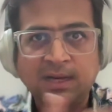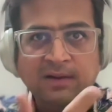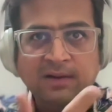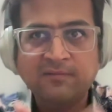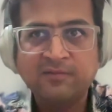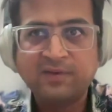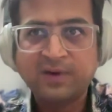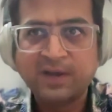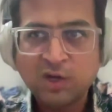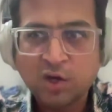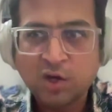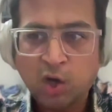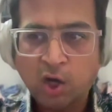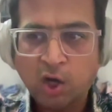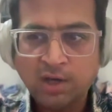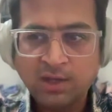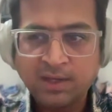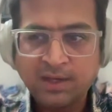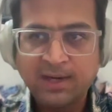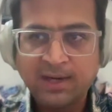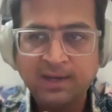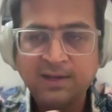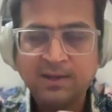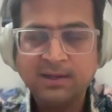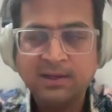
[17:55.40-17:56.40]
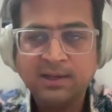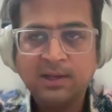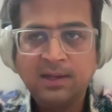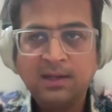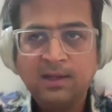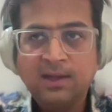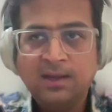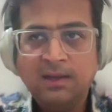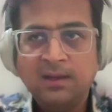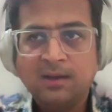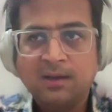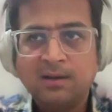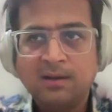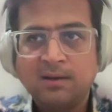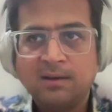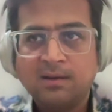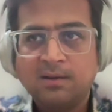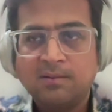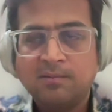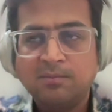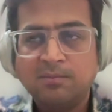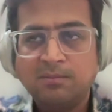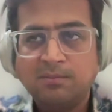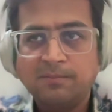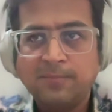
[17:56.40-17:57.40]
delivering content.
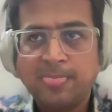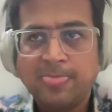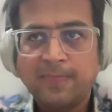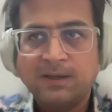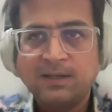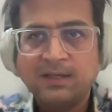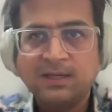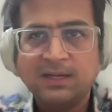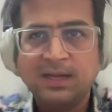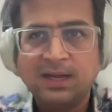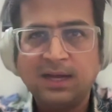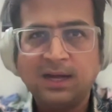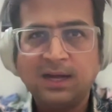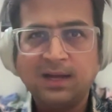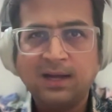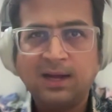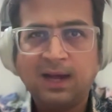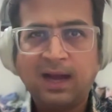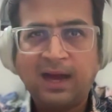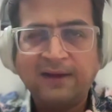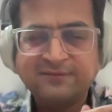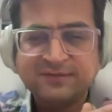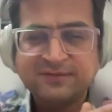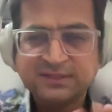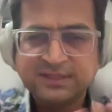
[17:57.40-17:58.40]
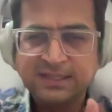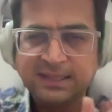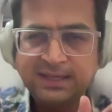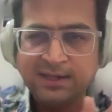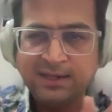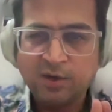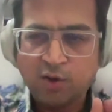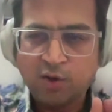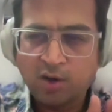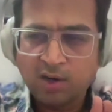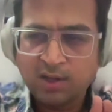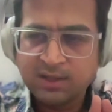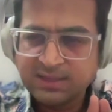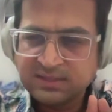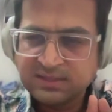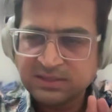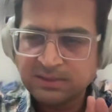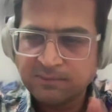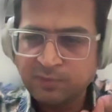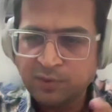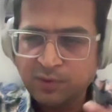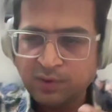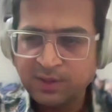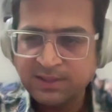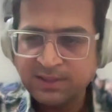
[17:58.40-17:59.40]
Uh, I've seen a lot of
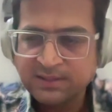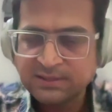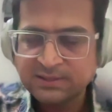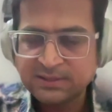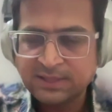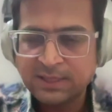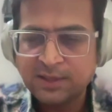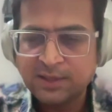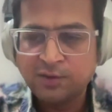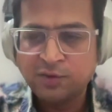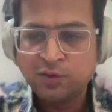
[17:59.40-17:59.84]
these communities,